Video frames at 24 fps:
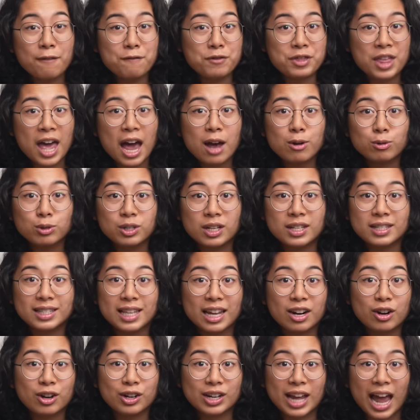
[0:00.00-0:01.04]
of thousands
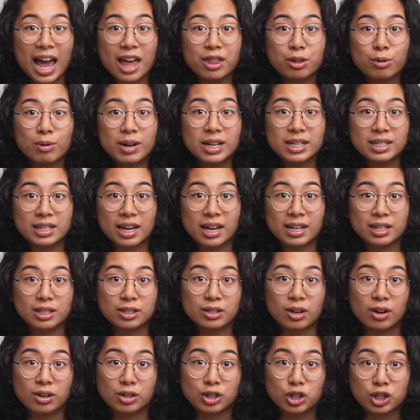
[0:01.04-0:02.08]
that are gathering
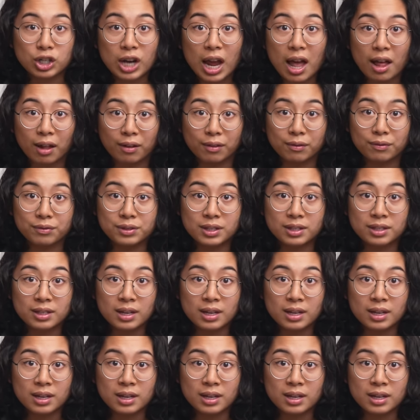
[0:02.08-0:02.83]
dust on shelves.